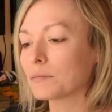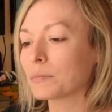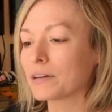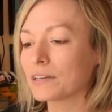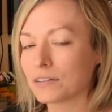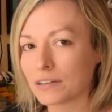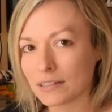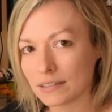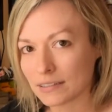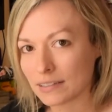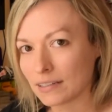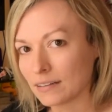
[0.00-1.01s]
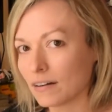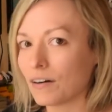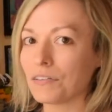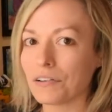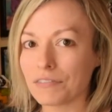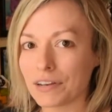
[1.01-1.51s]
but you can see
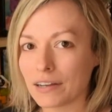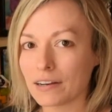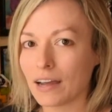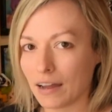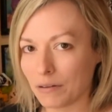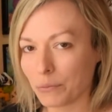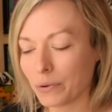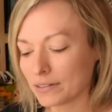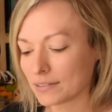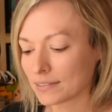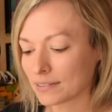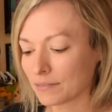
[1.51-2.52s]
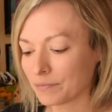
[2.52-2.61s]
all of it at once.